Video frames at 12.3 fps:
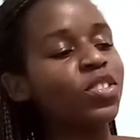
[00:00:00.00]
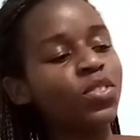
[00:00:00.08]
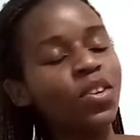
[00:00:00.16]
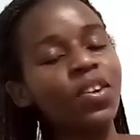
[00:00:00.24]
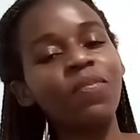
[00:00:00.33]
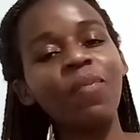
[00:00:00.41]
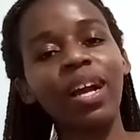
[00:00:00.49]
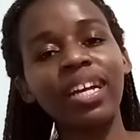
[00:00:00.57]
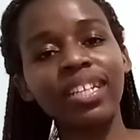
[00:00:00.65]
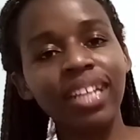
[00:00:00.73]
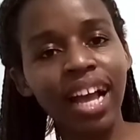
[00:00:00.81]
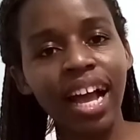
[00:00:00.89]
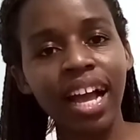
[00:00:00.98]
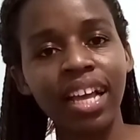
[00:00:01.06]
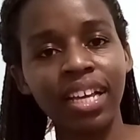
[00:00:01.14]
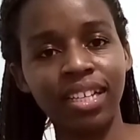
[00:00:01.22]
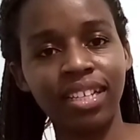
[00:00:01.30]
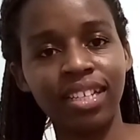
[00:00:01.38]
short fucking
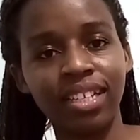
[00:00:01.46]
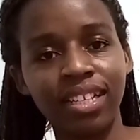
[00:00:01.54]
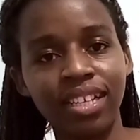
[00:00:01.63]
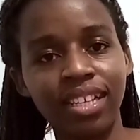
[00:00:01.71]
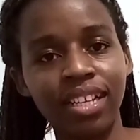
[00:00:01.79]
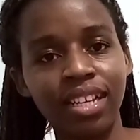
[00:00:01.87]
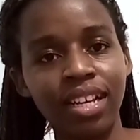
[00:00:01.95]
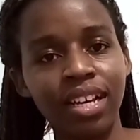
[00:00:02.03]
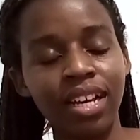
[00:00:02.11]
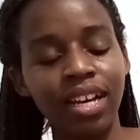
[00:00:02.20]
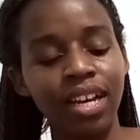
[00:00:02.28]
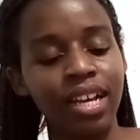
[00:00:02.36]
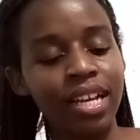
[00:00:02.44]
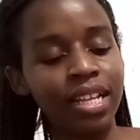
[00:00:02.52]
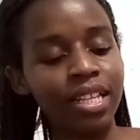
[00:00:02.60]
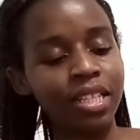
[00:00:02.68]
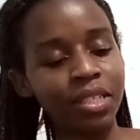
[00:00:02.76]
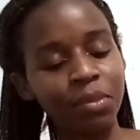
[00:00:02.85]
guy.
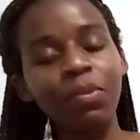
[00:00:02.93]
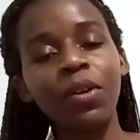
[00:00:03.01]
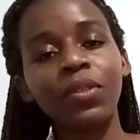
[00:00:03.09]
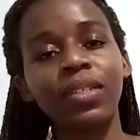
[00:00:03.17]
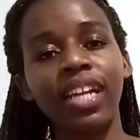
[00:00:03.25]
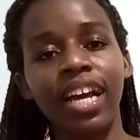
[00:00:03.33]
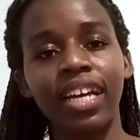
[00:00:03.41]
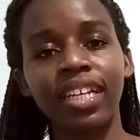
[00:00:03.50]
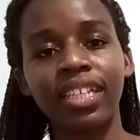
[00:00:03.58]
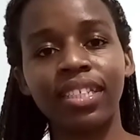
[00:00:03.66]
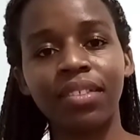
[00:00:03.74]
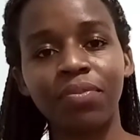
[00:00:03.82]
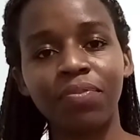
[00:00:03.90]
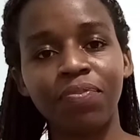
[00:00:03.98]
Smoke like